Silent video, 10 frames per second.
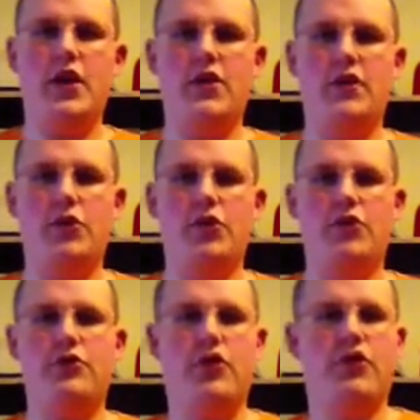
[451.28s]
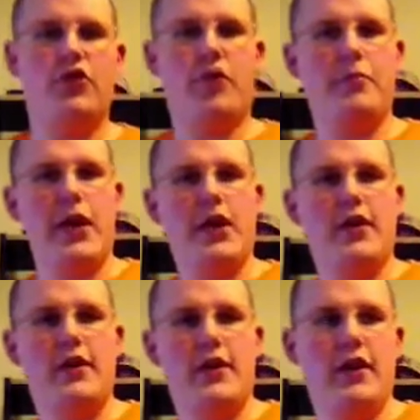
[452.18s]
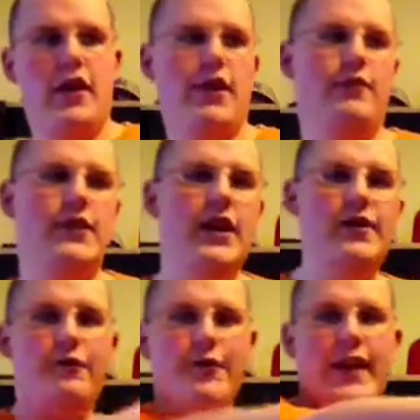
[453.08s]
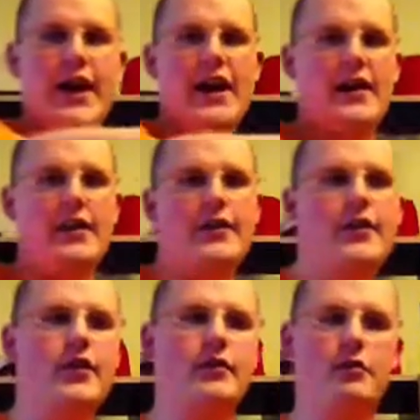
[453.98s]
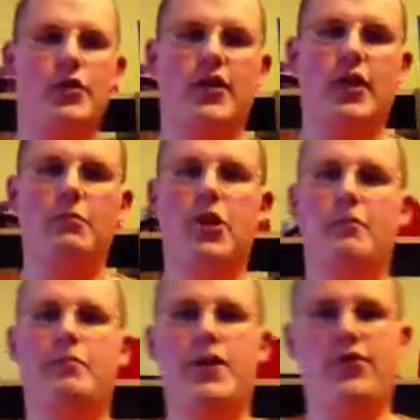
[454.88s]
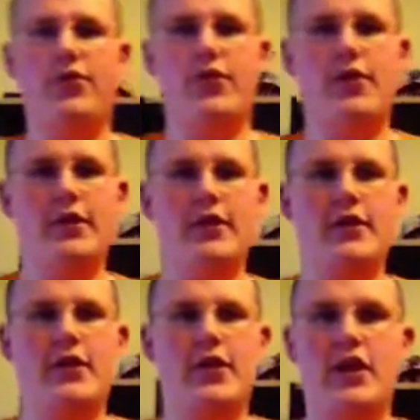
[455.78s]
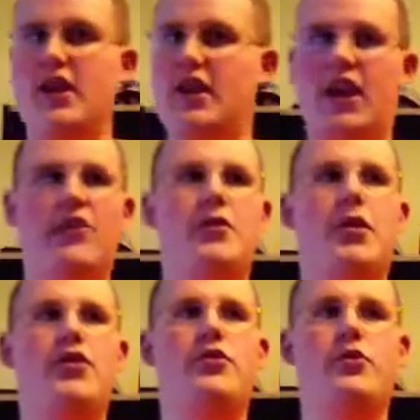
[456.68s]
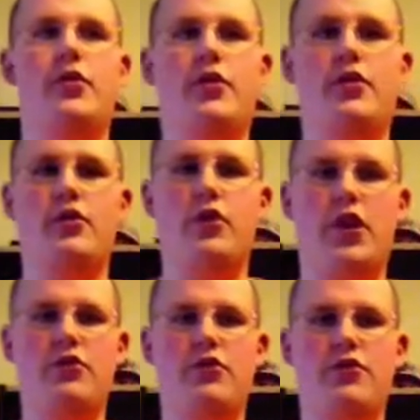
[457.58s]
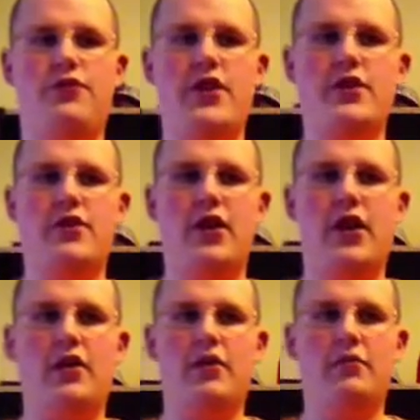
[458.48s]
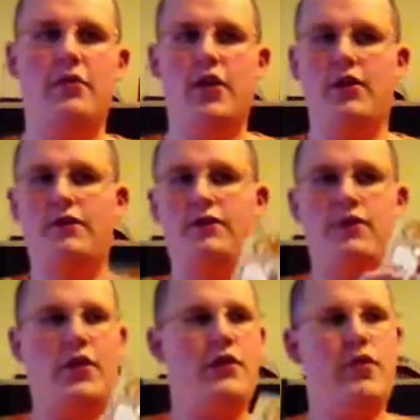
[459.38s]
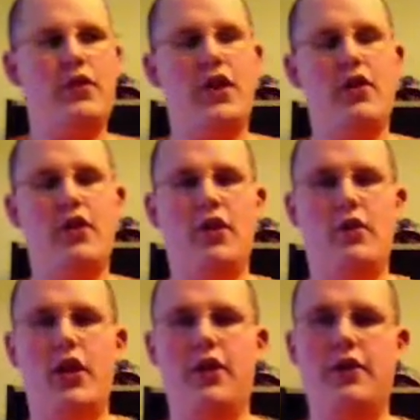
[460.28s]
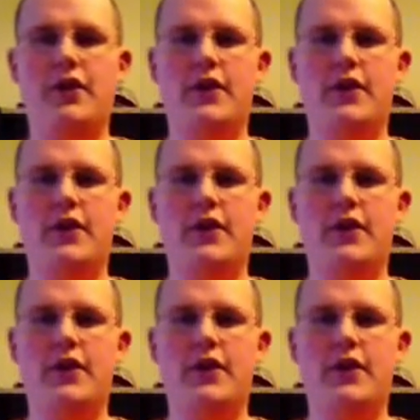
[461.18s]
He's able to stretch his arm back and let it fly with the Gum Gum pistol. It knocks the monster hundreds of feet in the air and away.